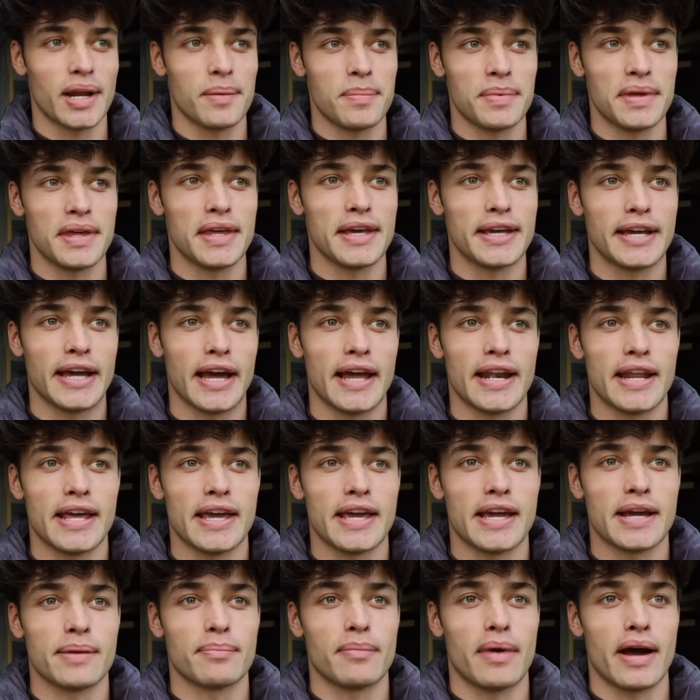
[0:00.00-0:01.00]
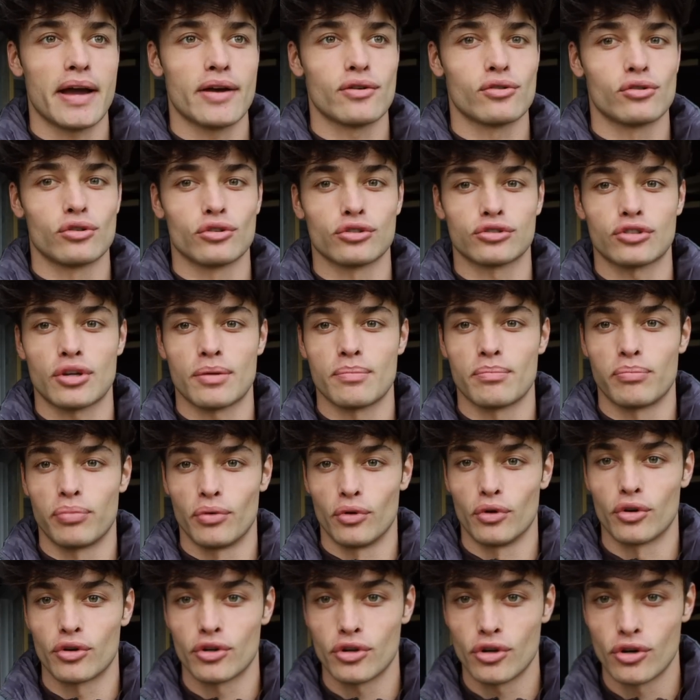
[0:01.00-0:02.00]
to be getting my horse
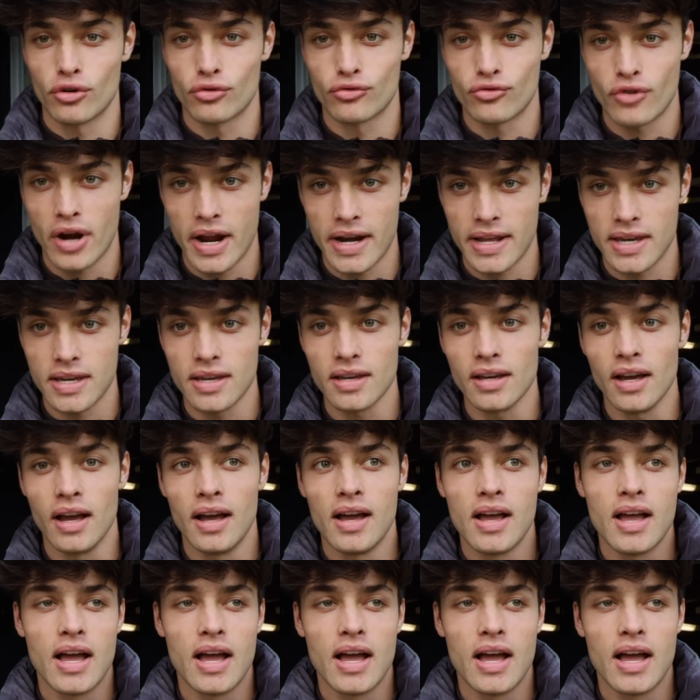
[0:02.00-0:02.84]
Emporio ready.